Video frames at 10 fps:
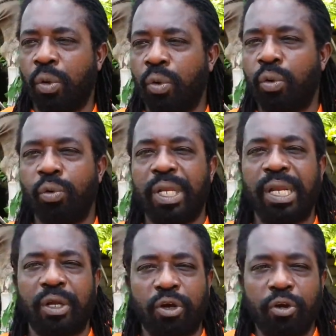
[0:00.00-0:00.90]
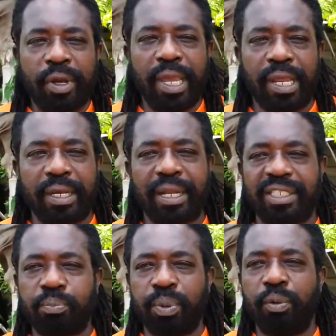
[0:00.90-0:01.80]
who really create that
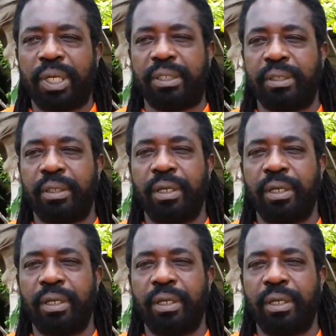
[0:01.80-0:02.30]
spirit